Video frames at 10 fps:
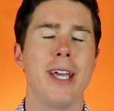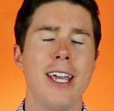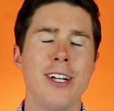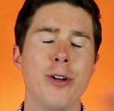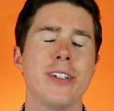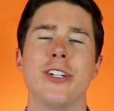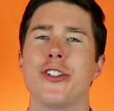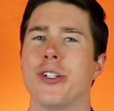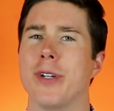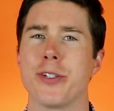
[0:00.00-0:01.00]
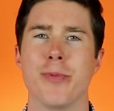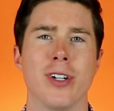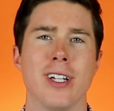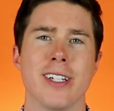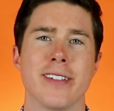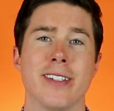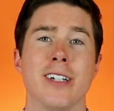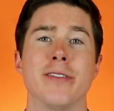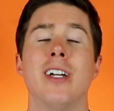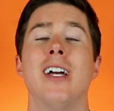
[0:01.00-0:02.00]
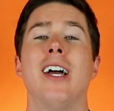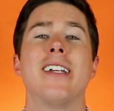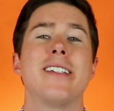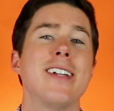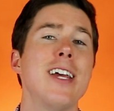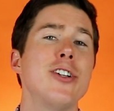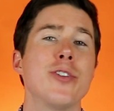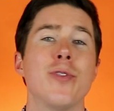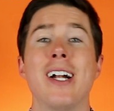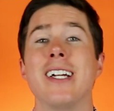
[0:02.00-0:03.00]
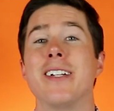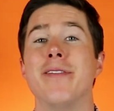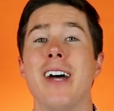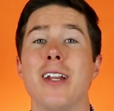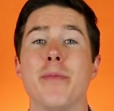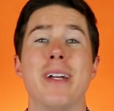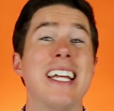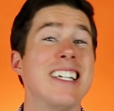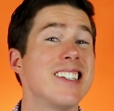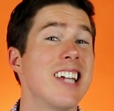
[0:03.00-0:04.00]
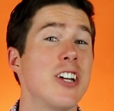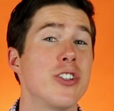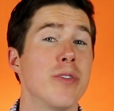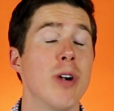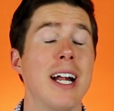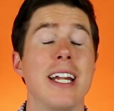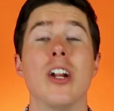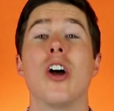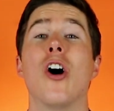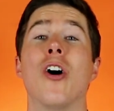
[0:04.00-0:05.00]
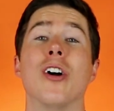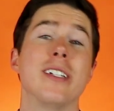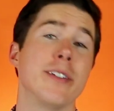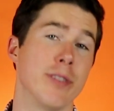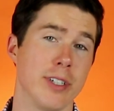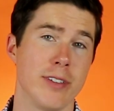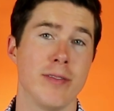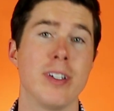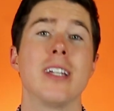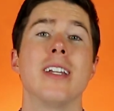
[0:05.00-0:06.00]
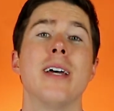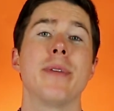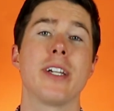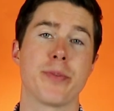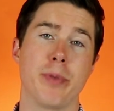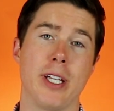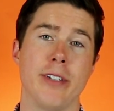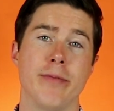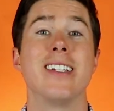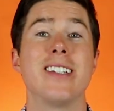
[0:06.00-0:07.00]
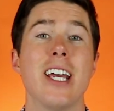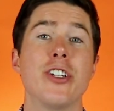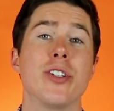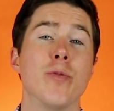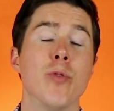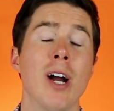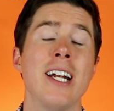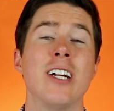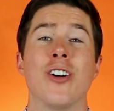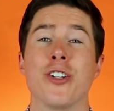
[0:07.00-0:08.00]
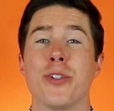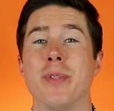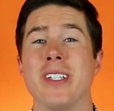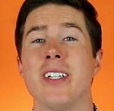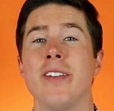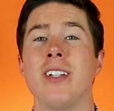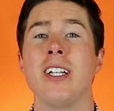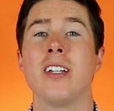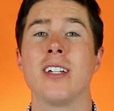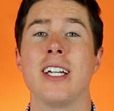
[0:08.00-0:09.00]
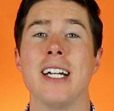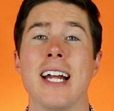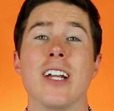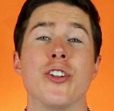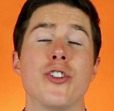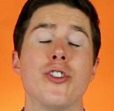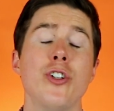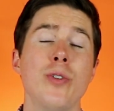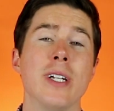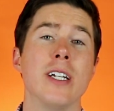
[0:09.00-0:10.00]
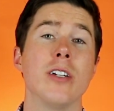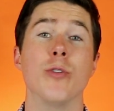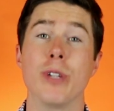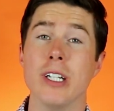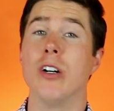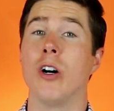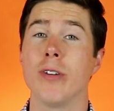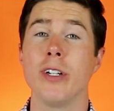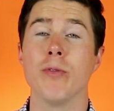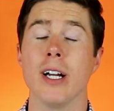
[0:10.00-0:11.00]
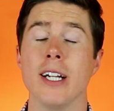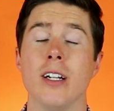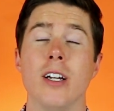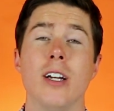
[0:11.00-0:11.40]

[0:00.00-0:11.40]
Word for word: Pay no attention to my smart aleck self. Stages of writing development and stages of writing are different. Let me explain. The stages of writing are specifically looking at a student who can already write,